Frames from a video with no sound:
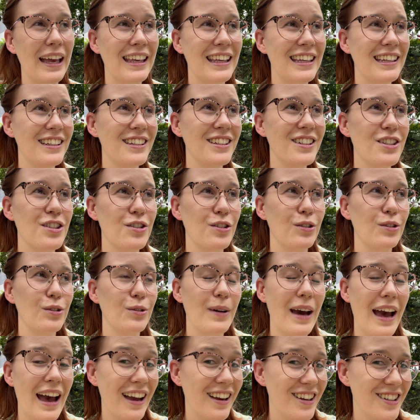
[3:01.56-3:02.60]
in to
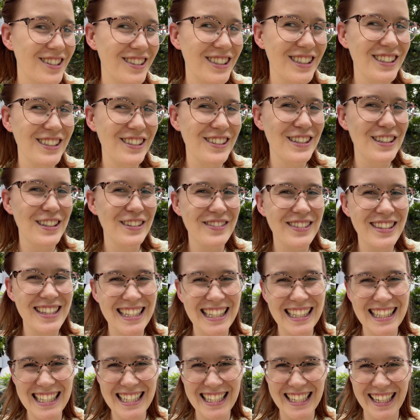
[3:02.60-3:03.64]
actually do some
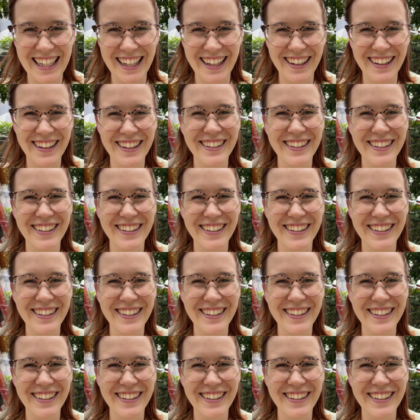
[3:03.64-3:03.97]
stitching.